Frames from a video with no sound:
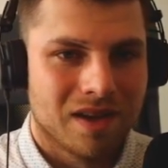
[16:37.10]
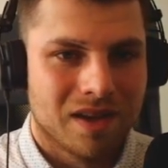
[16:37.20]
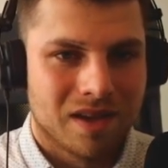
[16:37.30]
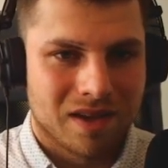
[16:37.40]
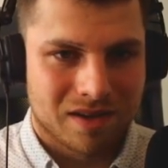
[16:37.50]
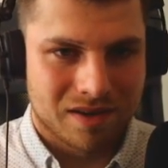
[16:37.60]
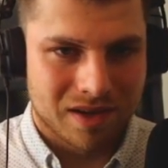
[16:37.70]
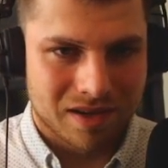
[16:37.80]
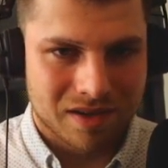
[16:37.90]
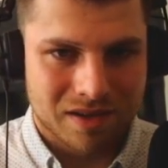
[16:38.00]
and
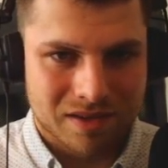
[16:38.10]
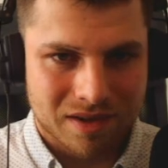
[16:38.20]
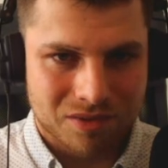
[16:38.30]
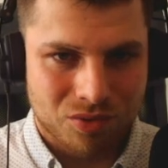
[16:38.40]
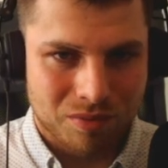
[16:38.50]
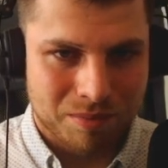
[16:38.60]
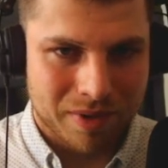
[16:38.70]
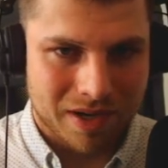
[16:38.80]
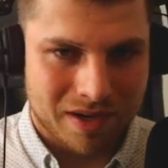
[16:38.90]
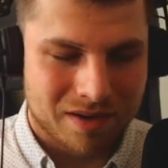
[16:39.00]
then it can
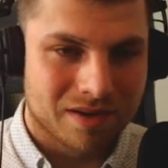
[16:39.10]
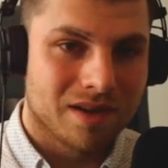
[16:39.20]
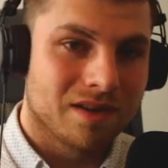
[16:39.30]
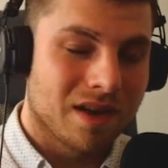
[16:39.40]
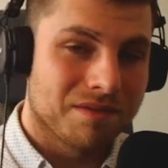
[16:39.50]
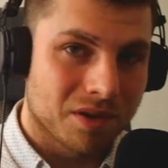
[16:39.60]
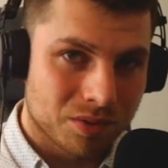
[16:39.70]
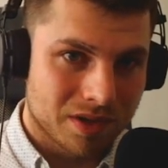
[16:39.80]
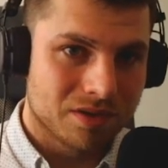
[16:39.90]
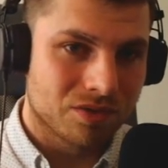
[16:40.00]
compare and
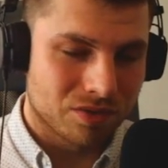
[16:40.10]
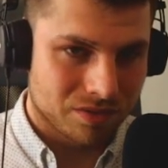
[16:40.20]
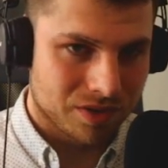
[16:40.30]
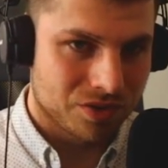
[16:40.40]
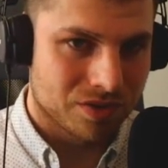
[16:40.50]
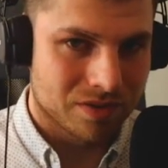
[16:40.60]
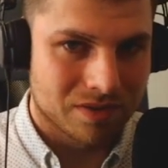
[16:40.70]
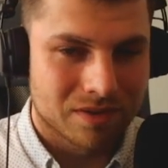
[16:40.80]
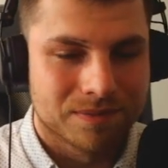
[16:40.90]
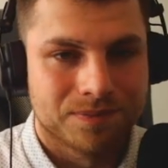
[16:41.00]
evaluate the condition.
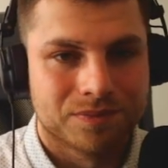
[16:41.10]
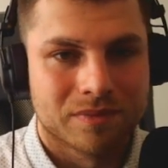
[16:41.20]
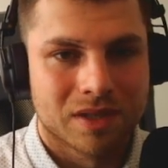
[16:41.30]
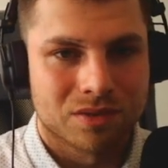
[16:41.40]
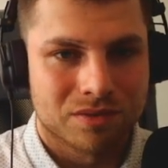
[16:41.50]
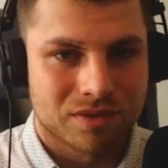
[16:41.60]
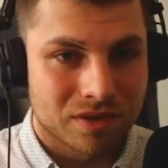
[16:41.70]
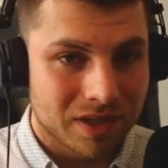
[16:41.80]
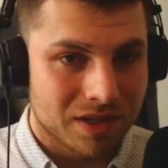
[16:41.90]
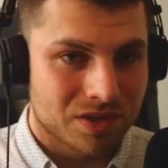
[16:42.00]
So for
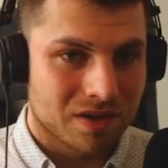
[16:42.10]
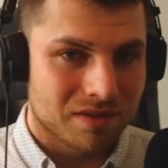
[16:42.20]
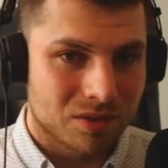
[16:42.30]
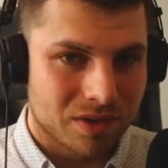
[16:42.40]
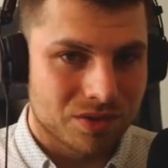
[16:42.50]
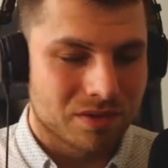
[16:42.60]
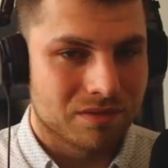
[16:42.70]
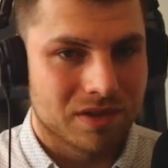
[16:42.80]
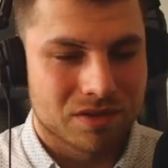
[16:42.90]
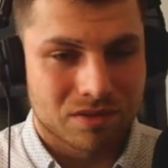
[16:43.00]
each evaluation of
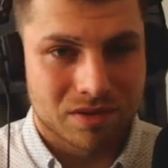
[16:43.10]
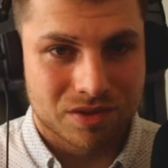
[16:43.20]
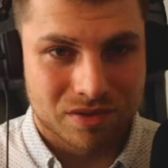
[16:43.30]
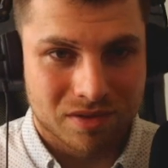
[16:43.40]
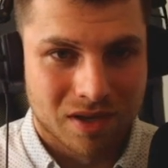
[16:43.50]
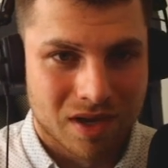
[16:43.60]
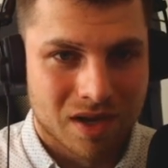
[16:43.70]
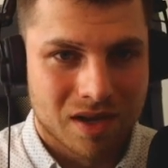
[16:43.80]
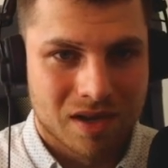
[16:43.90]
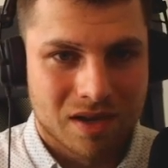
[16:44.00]
this condition,
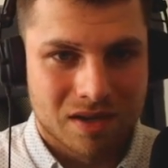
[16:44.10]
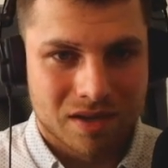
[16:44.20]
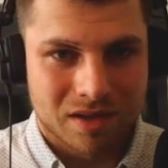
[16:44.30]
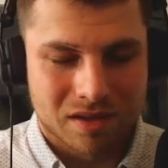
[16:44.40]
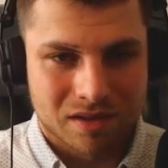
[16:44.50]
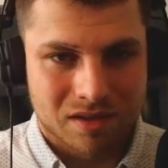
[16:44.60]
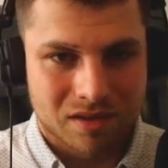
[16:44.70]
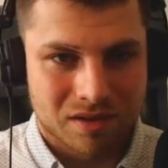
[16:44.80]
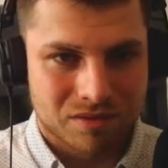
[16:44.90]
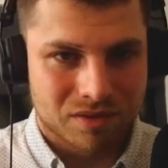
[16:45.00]

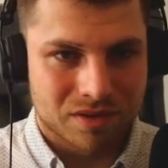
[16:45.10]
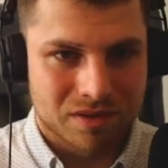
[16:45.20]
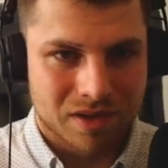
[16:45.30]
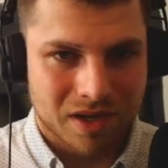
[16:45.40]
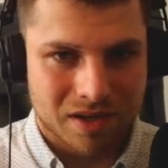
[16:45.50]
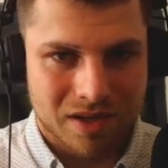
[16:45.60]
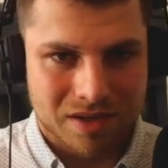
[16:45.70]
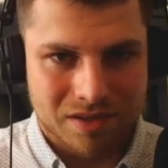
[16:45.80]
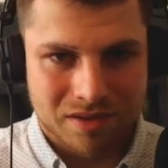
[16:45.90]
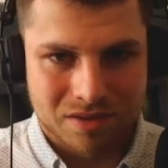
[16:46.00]
it works like
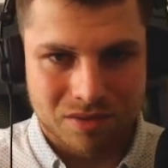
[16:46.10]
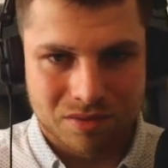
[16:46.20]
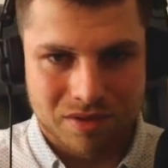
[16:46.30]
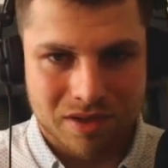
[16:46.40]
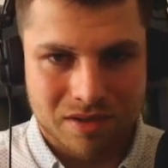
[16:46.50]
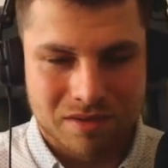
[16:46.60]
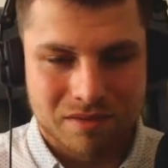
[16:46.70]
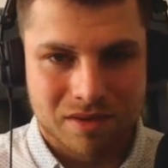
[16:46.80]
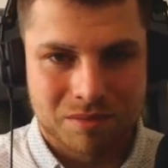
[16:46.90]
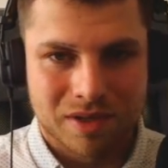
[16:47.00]
this. So this
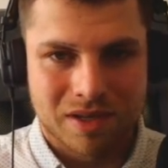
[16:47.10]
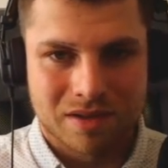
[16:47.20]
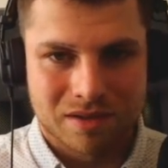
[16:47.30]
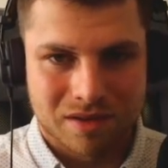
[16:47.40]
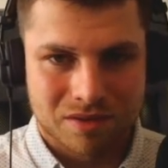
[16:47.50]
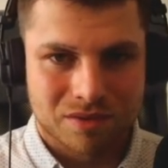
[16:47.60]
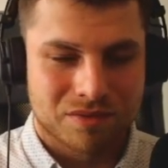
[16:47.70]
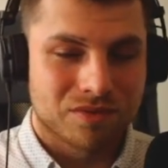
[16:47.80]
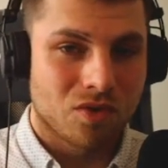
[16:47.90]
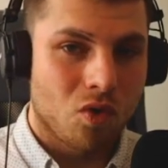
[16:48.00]
will be, instead of
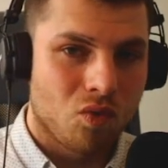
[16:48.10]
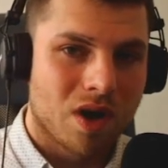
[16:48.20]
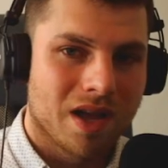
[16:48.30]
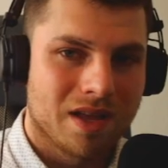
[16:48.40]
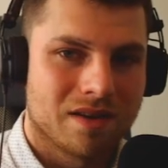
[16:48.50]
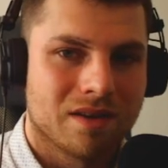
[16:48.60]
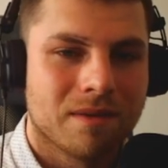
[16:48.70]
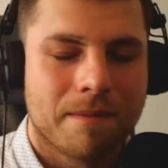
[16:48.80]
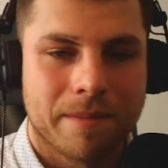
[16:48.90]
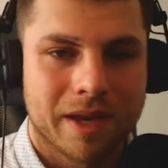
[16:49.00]
on
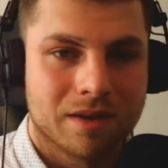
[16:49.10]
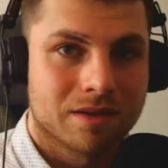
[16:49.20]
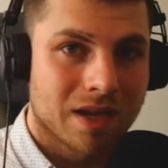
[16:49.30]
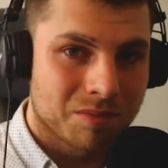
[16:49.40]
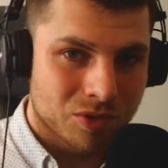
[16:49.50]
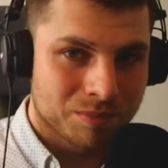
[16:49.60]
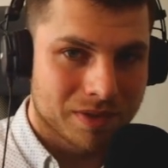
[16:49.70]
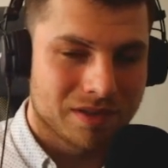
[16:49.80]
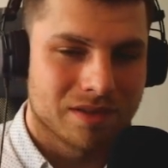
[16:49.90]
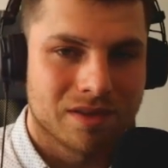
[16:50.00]
in time
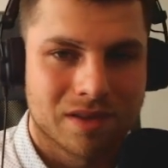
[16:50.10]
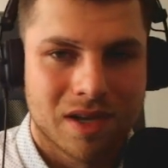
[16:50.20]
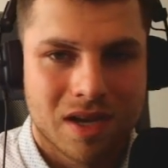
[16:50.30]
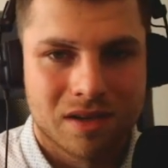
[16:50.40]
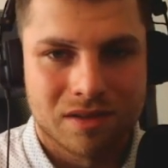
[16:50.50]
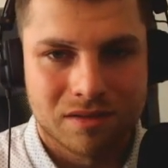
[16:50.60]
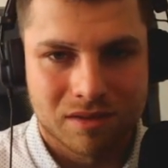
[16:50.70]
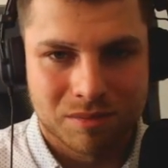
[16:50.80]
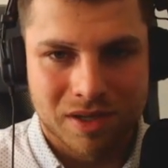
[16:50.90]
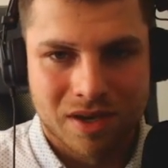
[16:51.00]
complexity, this will
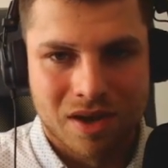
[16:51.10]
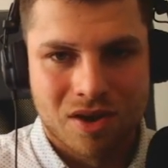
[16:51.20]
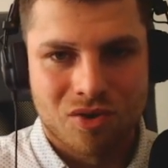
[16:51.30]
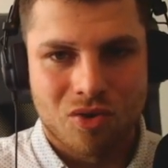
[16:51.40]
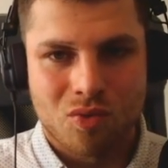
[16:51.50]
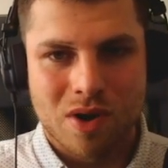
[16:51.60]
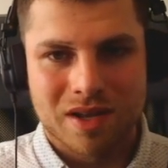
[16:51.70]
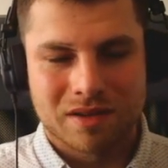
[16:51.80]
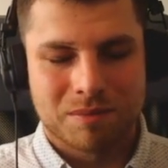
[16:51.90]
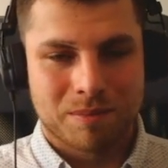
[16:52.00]
be
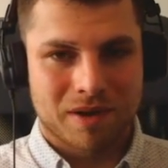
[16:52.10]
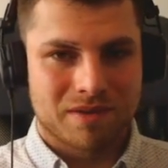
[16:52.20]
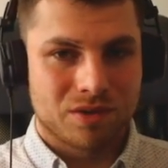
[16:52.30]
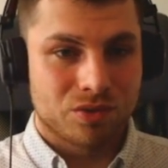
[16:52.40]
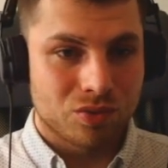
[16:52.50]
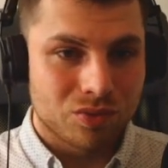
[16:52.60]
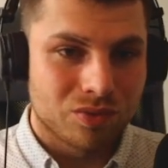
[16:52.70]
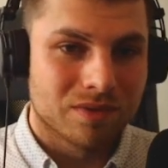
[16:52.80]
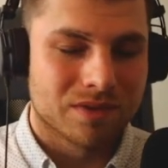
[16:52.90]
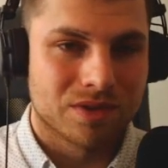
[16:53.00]
on power 2,
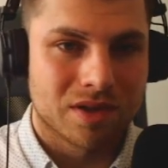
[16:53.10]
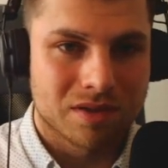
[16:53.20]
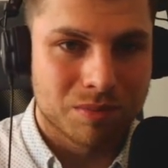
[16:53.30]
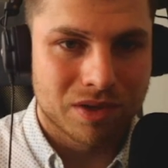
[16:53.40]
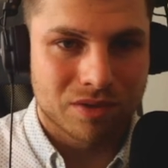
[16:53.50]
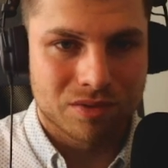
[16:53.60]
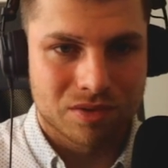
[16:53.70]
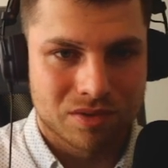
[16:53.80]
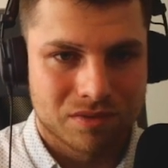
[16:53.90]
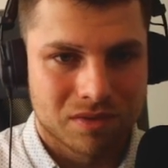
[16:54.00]
just because
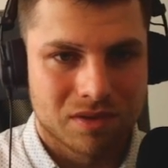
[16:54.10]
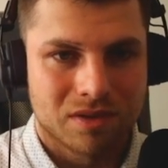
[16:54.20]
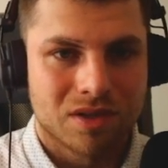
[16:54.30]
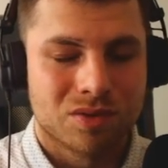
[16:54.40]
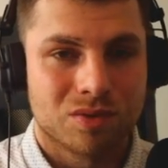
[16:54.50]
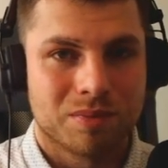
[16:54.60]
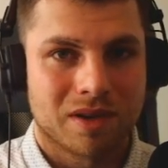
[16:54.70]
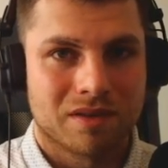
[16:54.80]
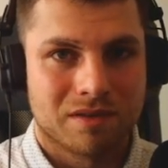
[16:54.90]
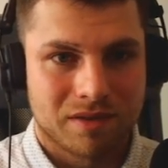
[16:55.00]
of this stupid
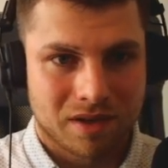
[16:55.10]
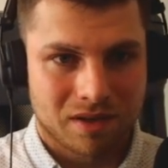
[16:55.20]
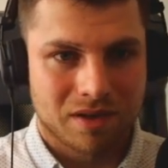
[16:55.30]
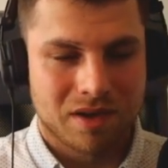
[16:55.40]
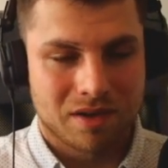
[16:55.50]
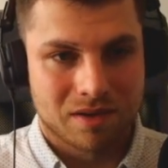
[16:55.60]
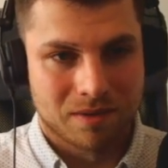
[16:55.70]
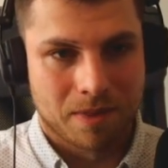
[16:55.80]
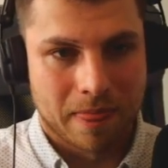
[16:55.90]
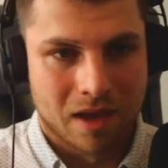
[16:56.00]
thing here.
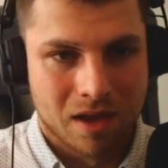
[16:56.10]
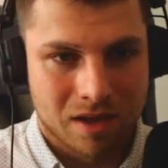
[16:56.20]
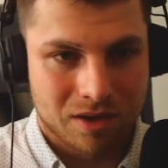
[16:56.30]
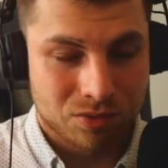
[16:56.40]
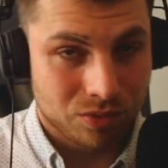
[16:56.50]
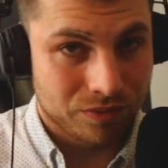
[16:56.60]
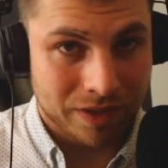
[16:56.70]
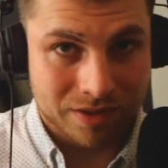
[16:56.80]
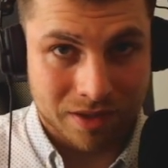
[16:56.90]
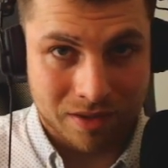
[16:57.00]
How to
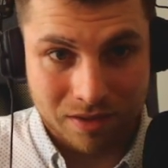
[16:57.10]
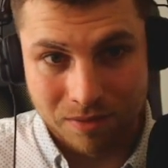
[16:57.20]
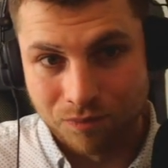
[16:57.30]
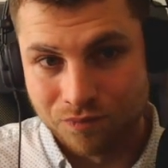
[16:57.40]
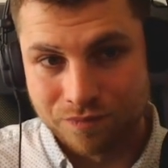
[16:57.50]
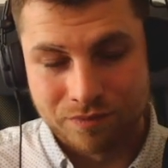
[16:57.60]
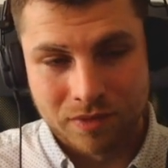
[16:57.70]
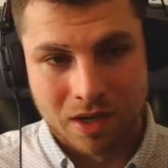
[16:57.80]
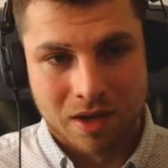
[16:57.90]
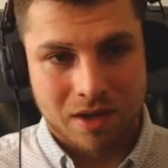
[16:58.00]
fix it?
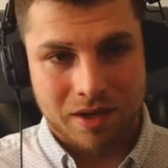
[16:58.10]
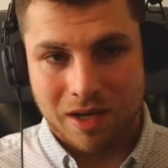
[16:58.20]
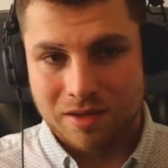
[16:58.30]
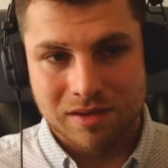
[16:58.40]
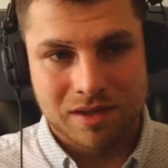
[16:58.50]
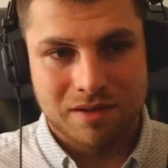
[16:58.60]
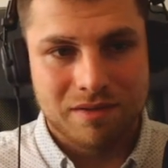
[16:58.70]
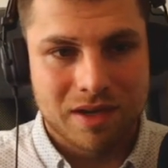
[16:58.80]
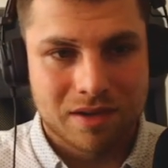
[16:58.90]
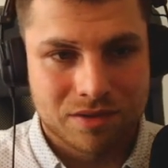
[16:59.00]
Easily, we
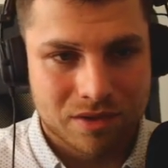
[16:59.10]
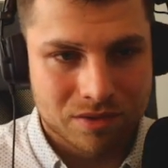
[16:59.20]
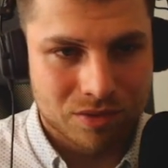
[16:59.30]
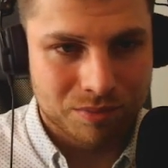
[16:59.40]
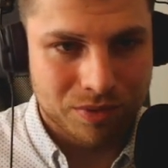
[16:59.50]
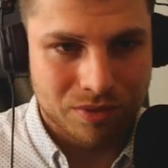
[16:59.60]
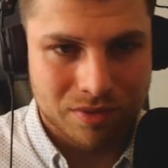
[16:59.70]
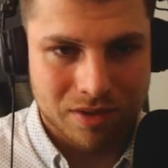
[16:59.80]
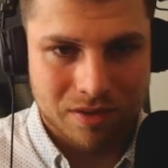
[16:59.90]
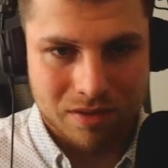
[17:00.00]
can just compute
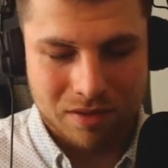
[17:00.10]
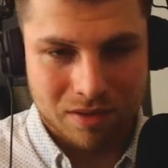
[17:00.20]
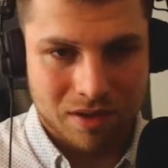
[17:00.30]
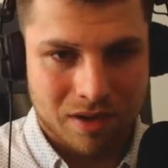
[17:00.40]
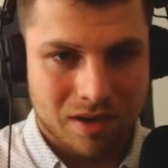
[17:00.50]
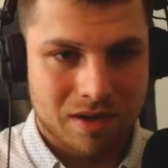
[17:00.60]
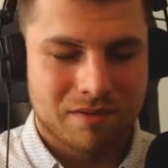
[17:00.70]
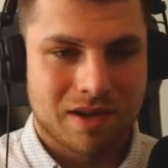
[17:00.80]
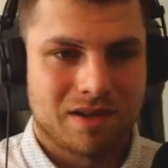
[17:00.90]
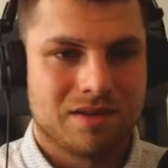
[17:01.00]
it in
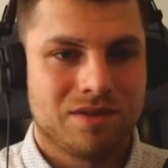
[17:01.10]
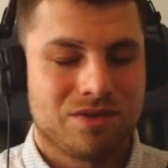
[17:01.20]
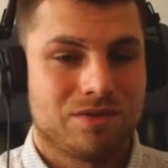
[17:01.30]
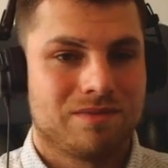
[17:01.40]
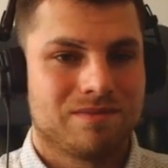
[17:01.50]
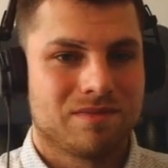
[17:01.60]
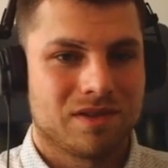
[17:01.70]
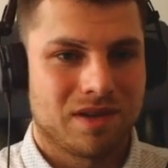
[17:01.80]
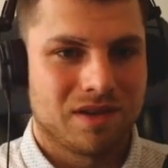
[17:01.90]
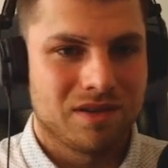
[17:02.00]
advance
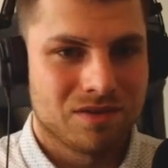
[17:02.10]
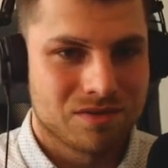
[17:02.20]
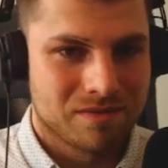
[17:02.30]
like this,